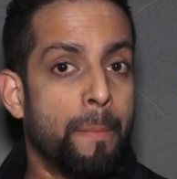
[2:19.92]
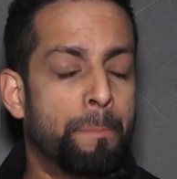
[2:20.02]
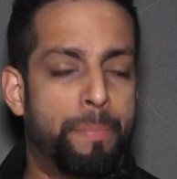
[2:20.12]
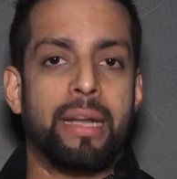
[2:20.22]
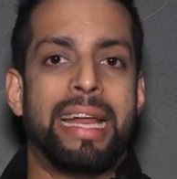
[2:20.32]

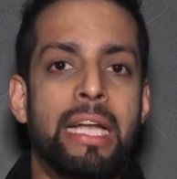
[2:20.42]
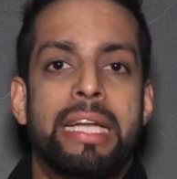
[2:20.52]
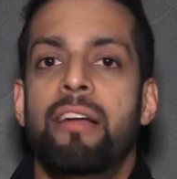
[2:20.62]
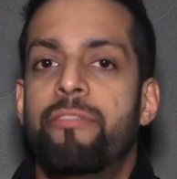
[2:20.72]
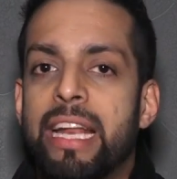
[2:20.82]
But it
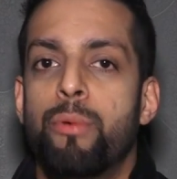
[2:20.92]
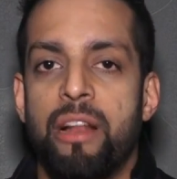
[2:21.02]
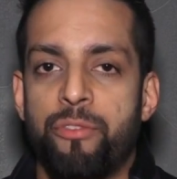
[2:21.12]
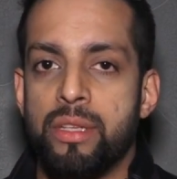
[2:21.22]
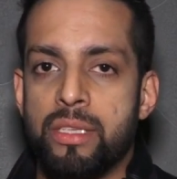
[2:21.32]
did very well
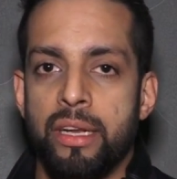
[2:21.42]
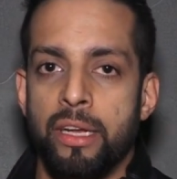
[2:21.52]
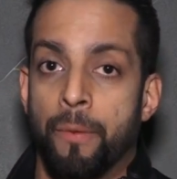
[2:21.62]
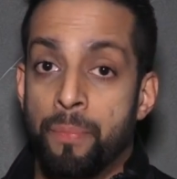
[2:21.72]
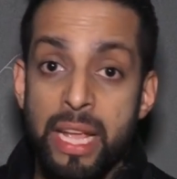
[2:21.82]
for his
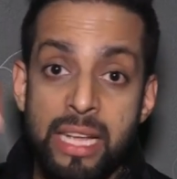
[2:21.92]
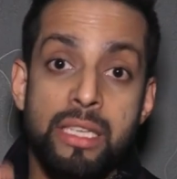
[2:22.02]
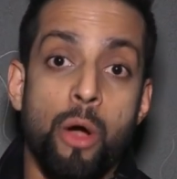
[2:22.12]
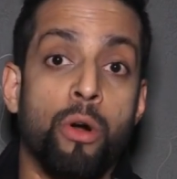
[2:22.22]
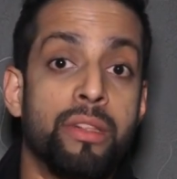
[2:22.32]
career. He's
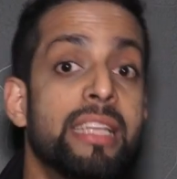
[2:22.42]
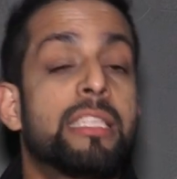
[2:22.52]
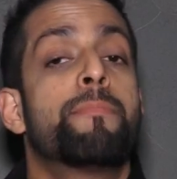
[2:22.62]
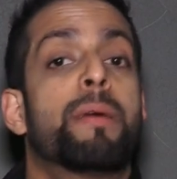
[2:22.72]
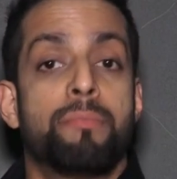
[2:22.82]
now got this
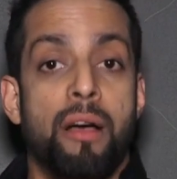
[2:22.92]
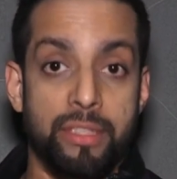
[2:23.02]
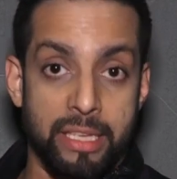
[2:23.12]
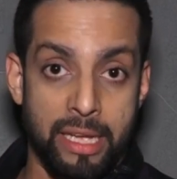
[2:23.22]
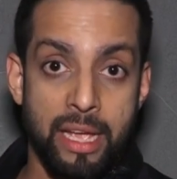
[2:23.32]
and
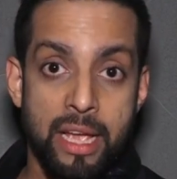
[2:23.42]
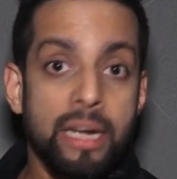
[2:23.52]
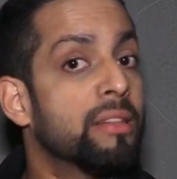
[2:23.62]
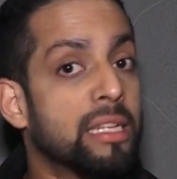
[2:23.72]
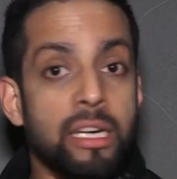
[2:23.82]
Padmavati.
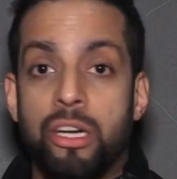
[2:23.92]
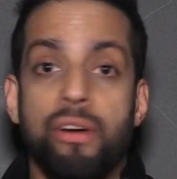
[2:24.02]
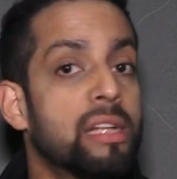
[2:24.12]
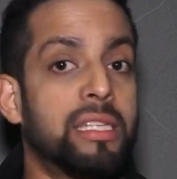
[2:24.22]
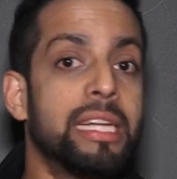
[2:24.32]
Now that's a
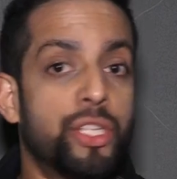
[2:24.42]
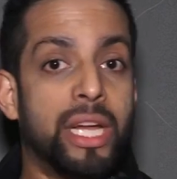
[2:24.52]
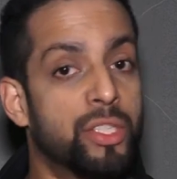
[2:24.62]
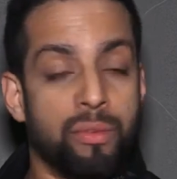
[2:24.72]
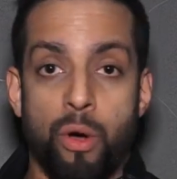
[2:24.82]
drastic
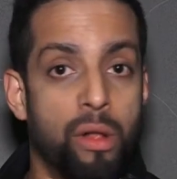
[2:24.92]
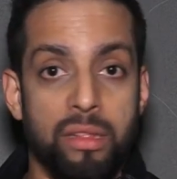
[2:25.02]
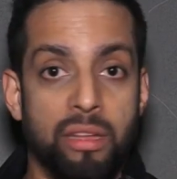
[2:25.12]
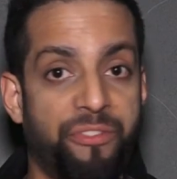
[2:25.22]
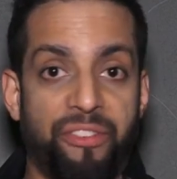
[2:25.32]
change from all
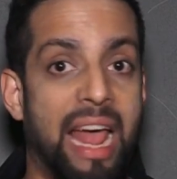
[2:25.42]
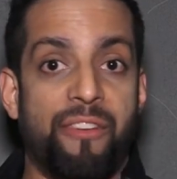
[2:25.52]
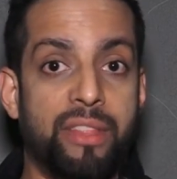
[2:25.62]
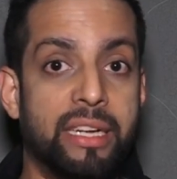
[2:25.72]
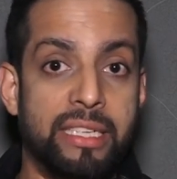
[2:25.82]
the
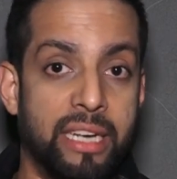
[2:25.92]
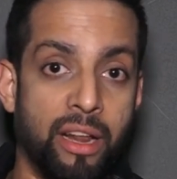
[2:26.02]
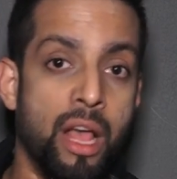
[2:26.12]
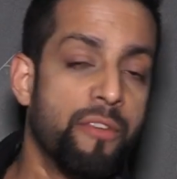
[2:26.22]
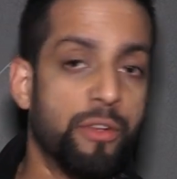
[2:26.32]
flaff that he
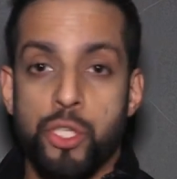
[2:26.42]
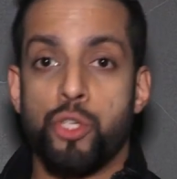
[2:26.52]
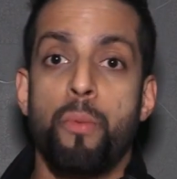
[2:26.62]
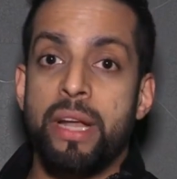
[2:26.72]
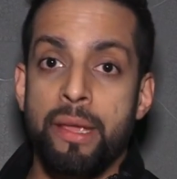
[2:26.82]
did for
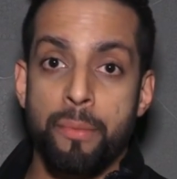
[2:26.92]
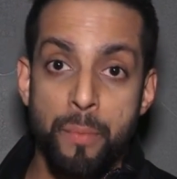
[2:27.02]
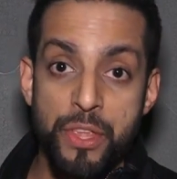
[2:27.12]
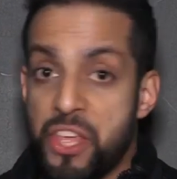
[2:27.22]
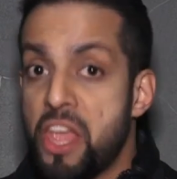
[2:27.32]
so many
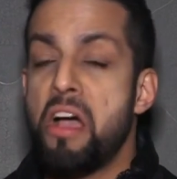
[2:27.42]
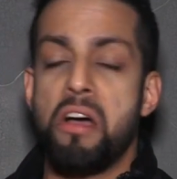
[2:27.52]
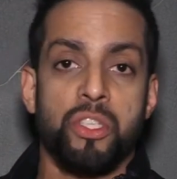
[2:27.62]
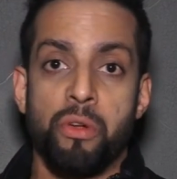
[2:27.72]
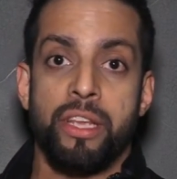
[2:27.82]

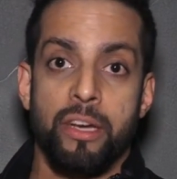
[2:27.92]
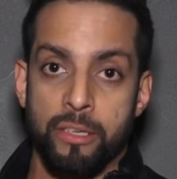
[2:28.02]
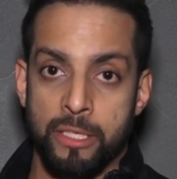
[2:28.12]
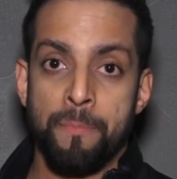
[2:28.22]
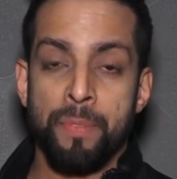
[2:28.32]
years on years.